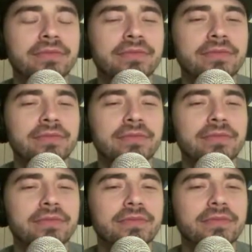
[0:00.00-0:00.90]

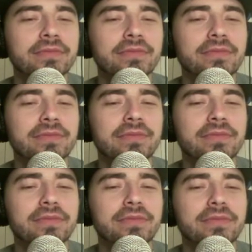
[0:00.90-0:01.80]

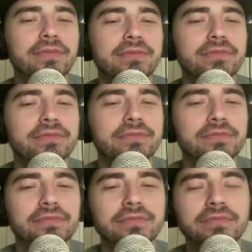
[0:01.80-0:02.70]

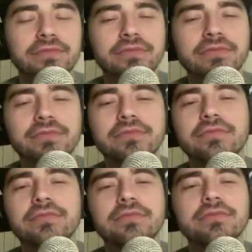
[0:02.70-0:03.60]

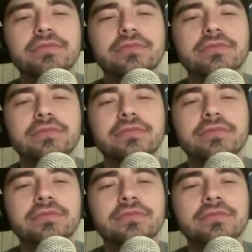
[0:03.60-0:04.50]

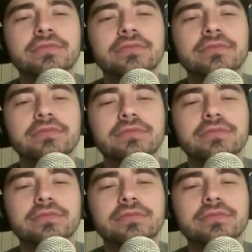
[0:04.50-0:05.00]
(silent)